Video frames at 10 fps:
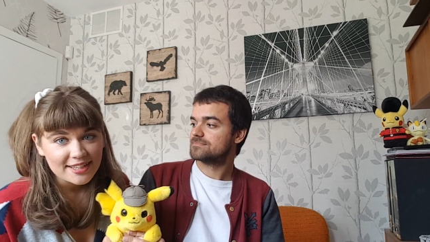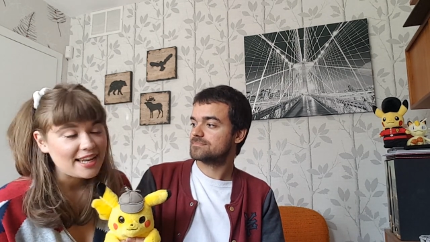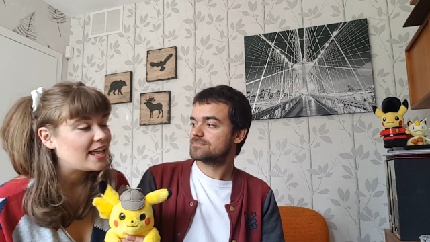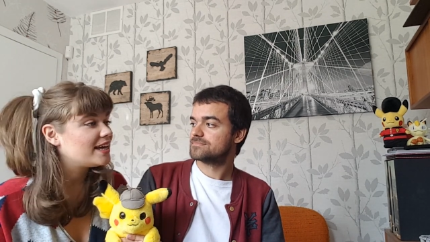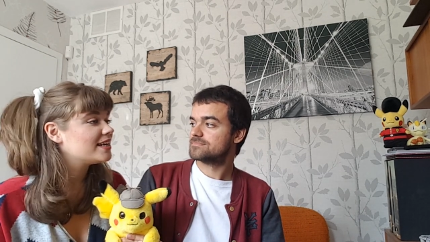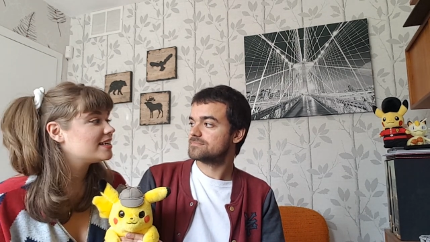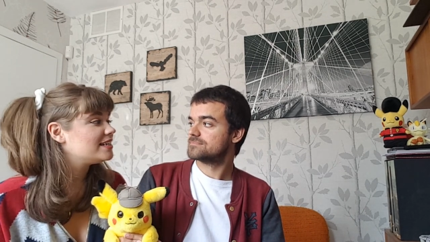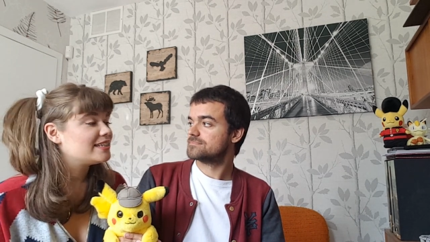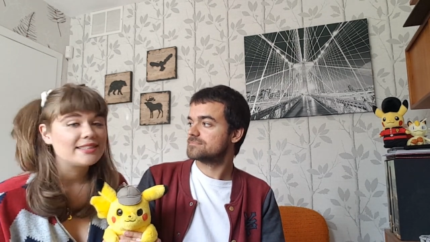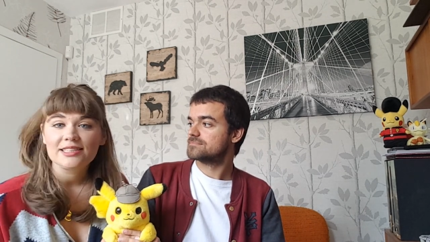Speaker 1: Like
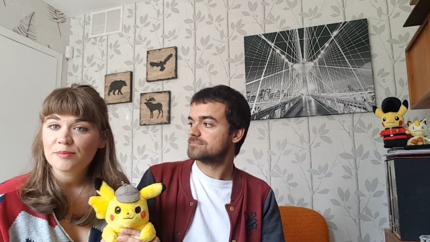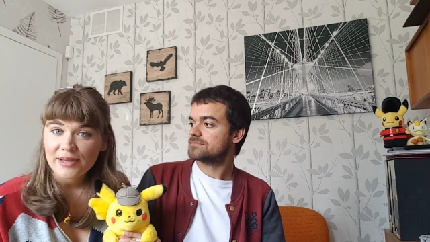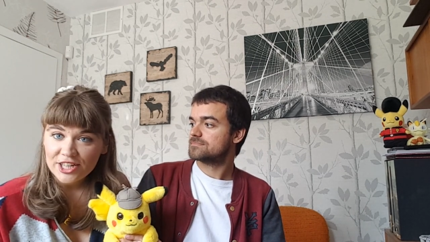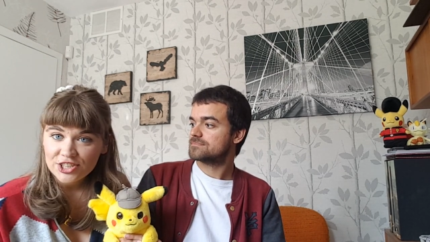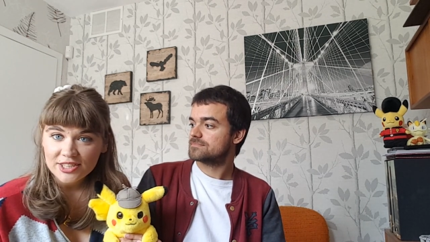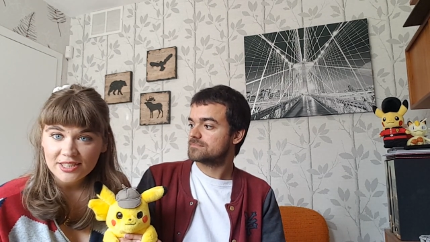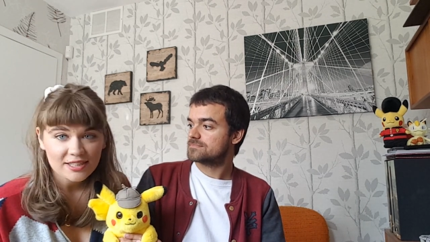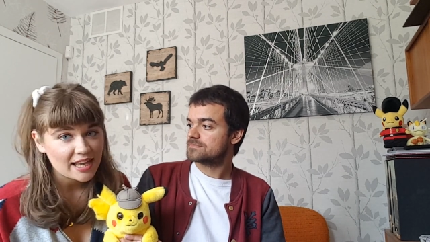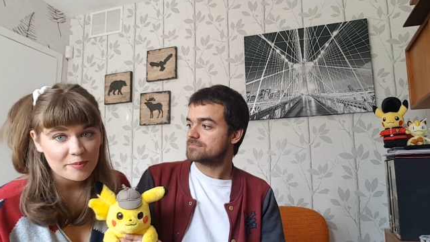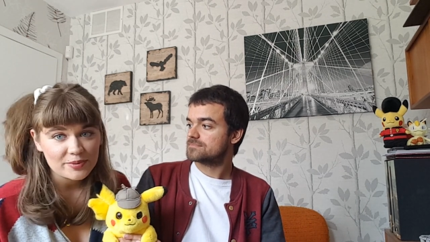little
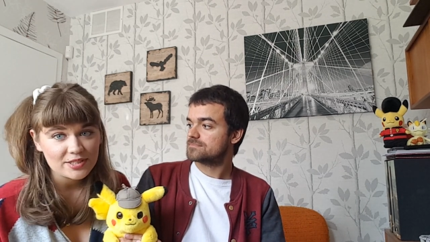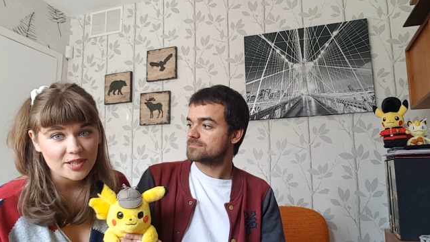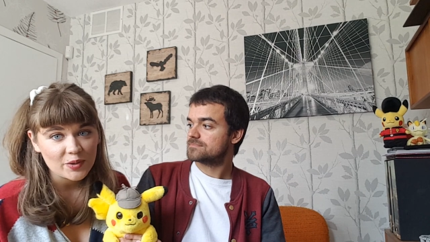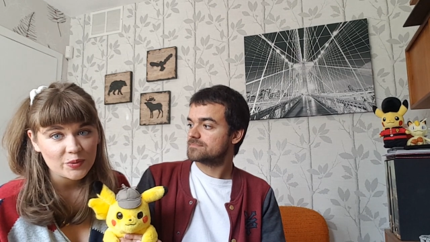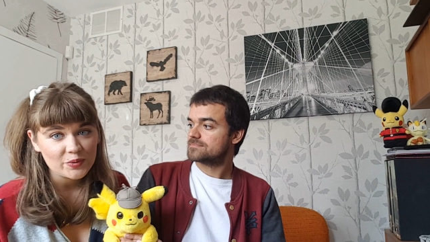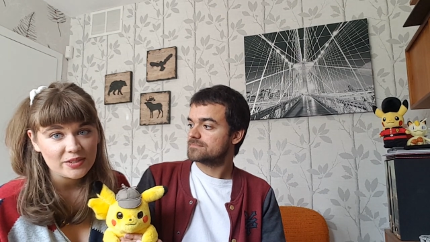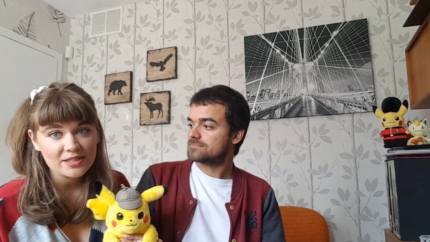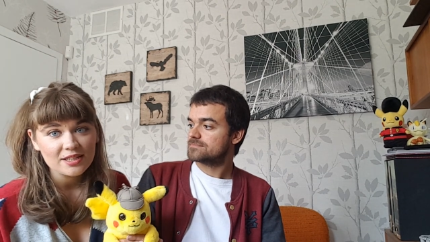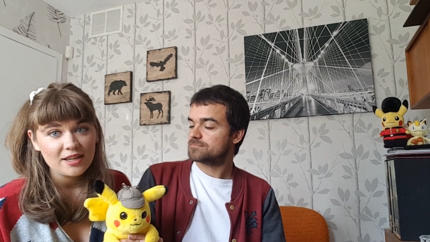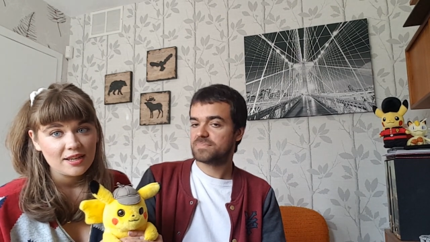special episodes
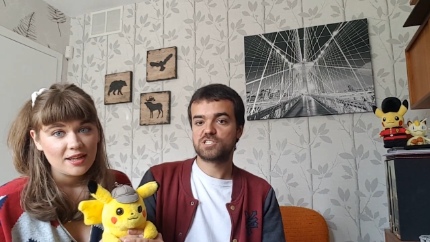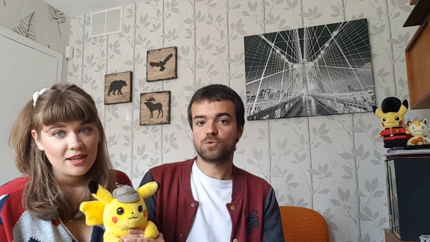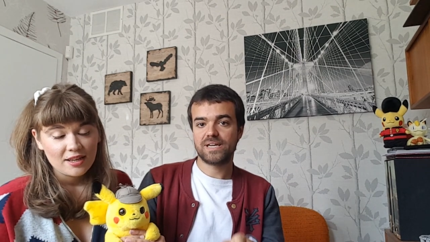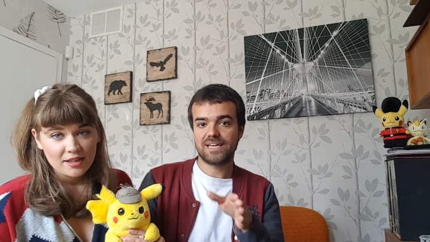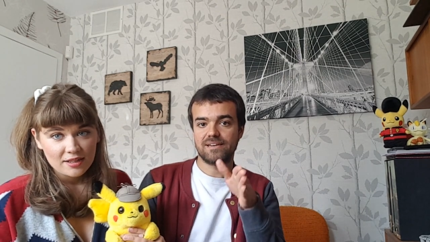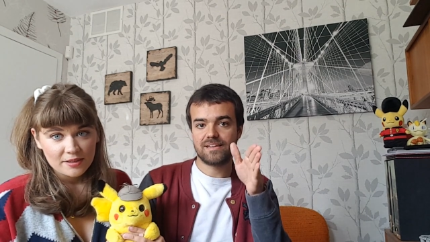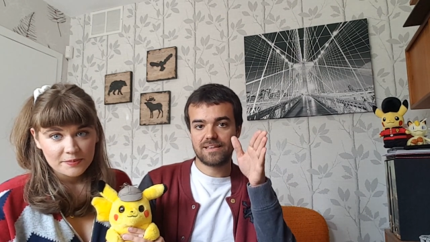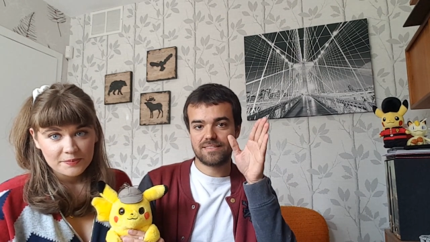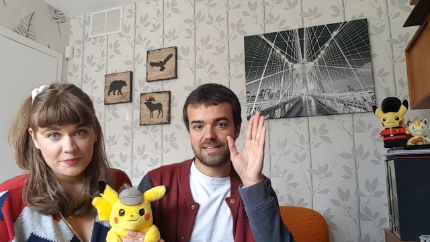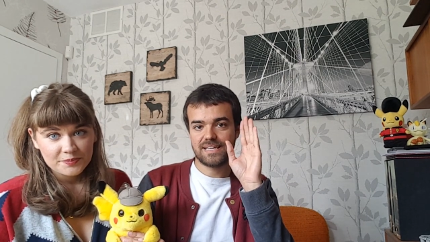
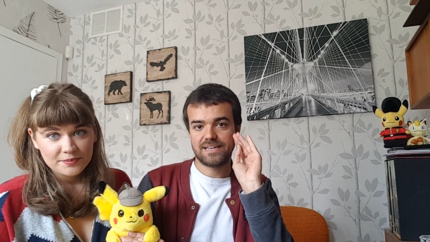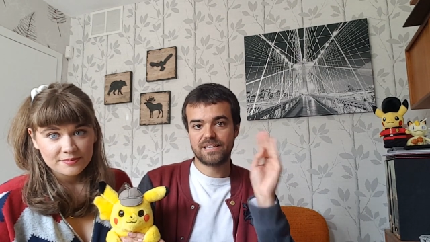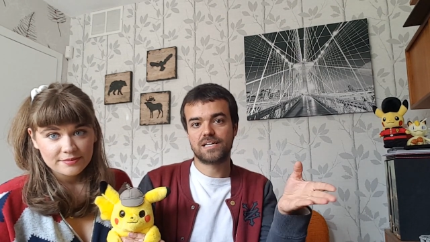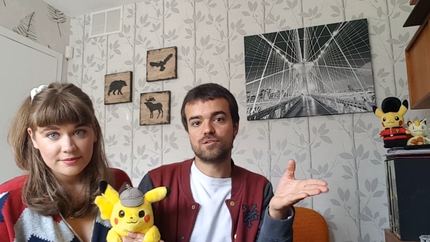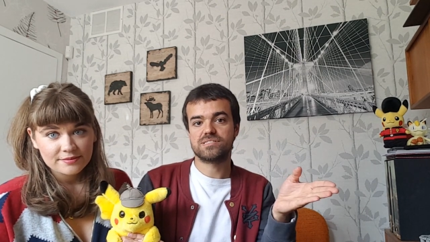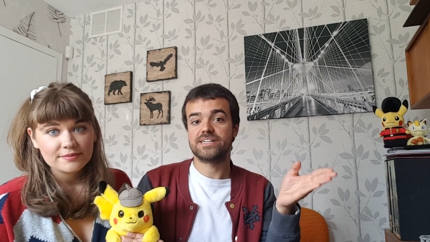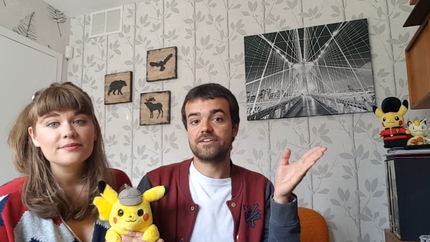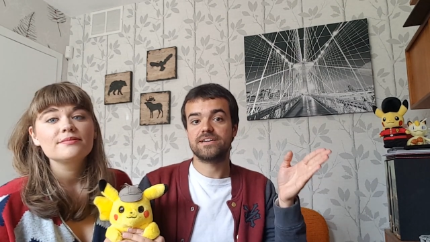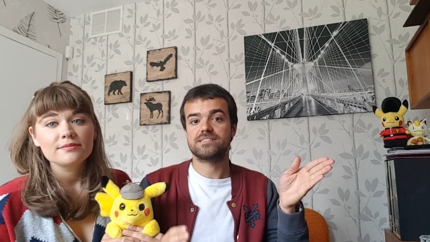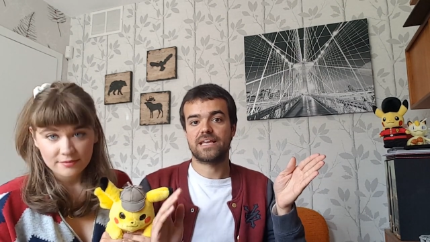
Speaker 2: between the Indigo
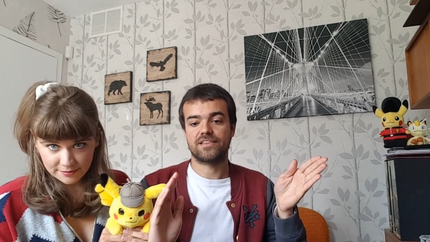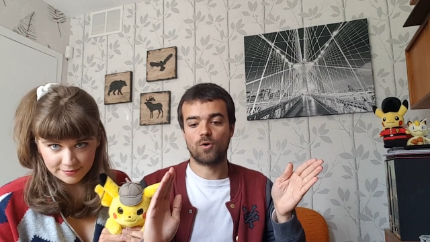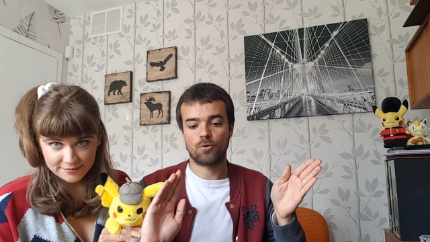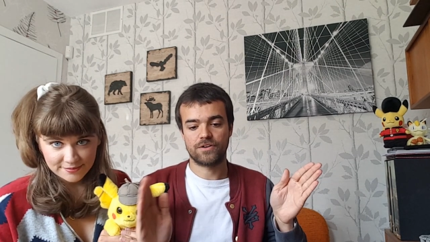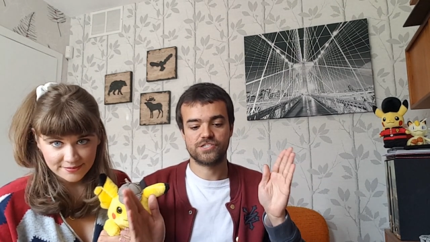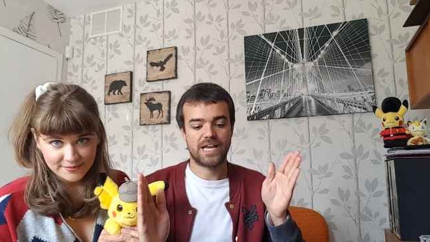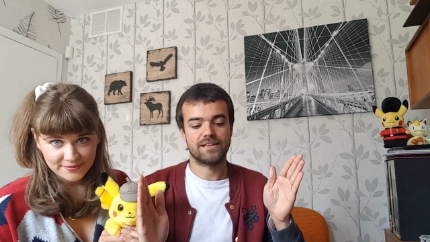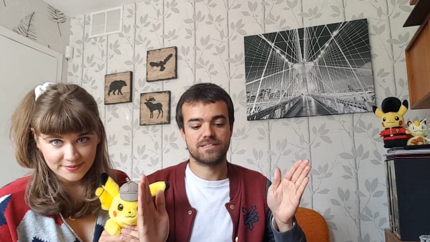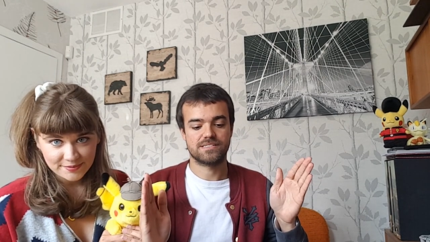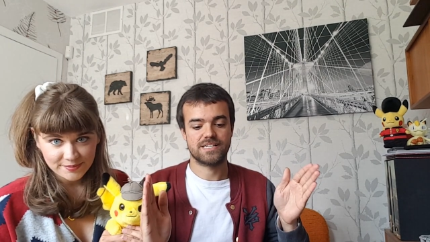series and the Orange
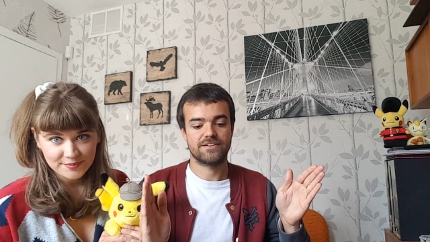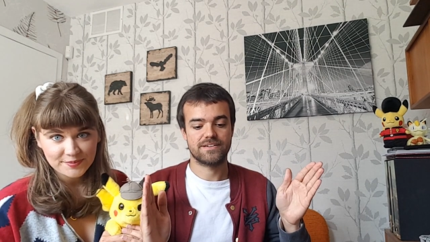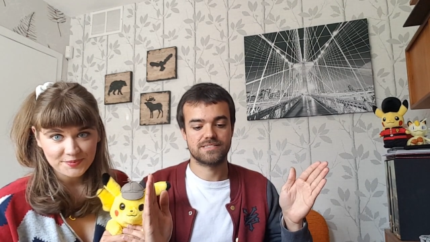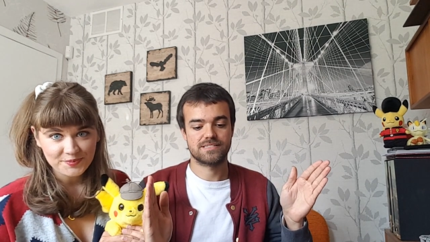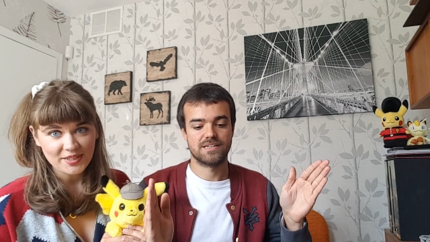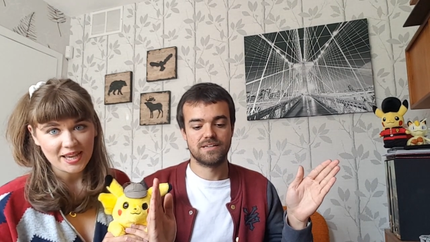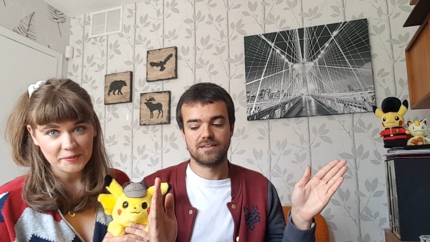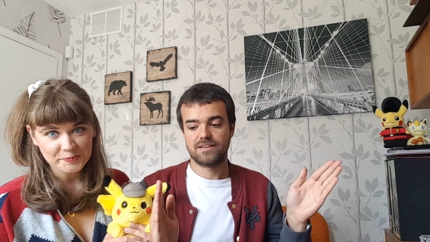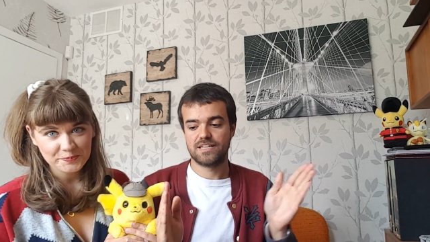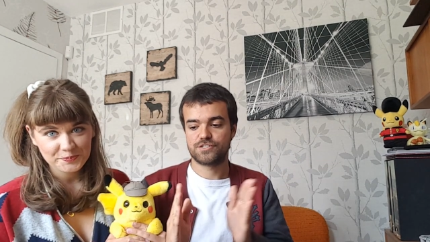Island series.
Speaker 1: Yeah.
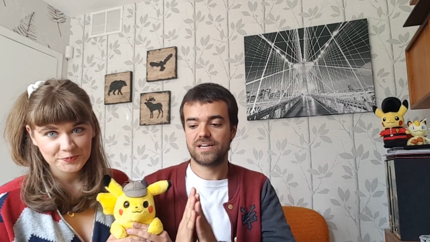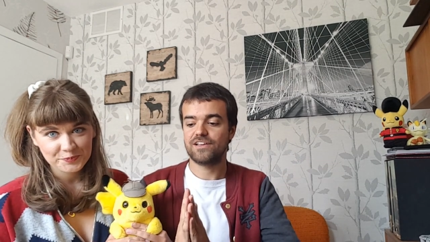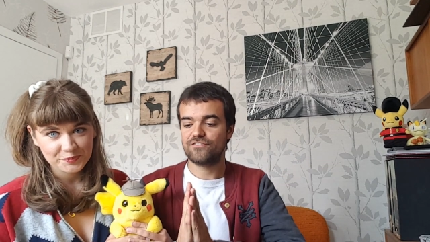
Speaker 2: Is there any